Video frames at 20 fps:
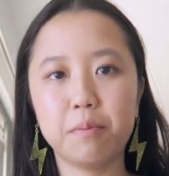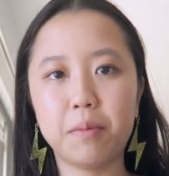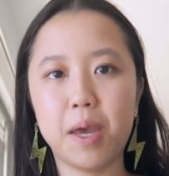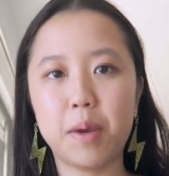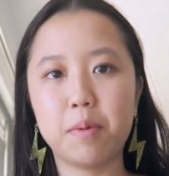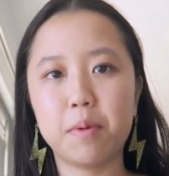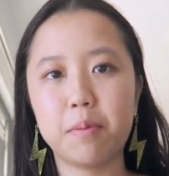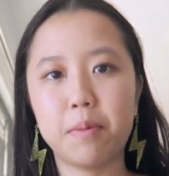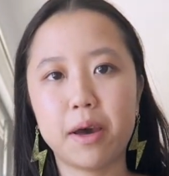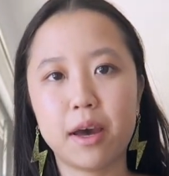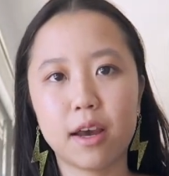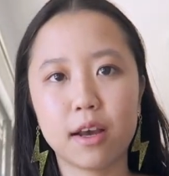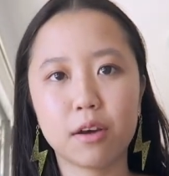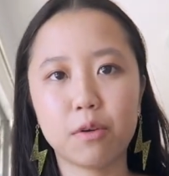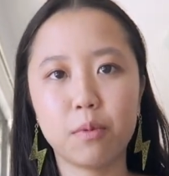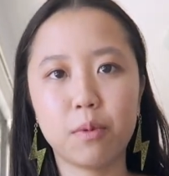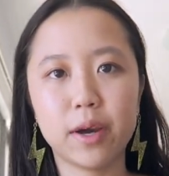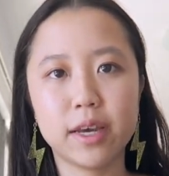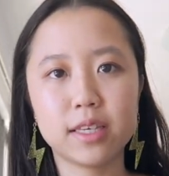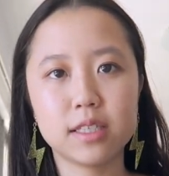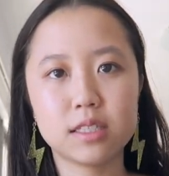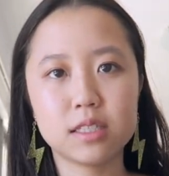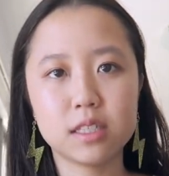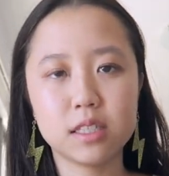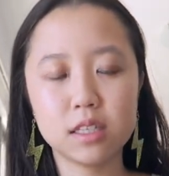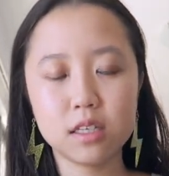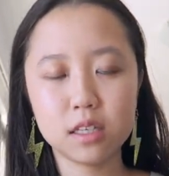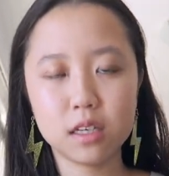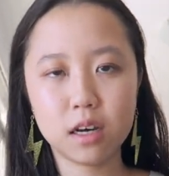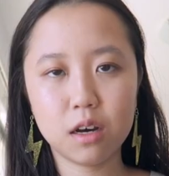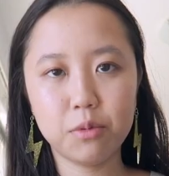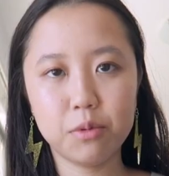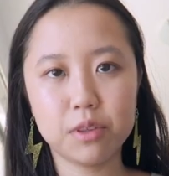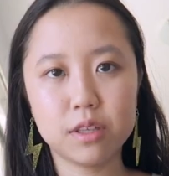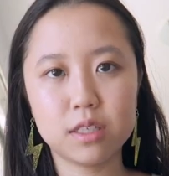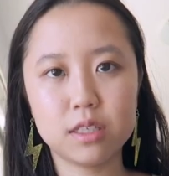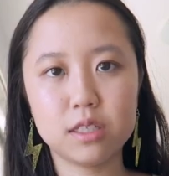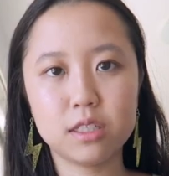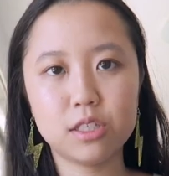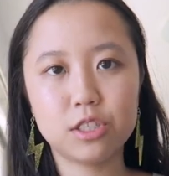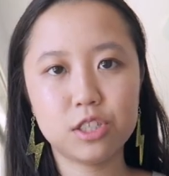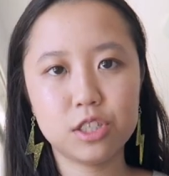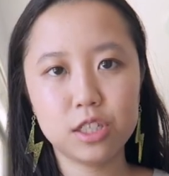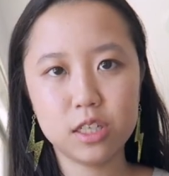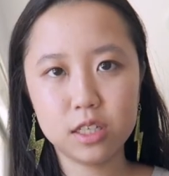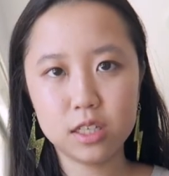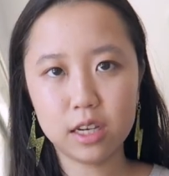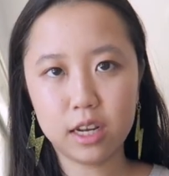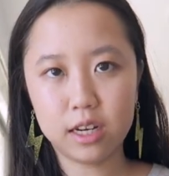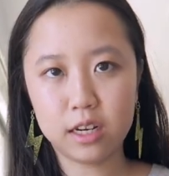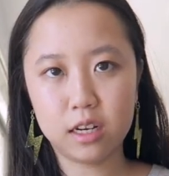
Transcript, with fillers: paper bag waist here with the stitching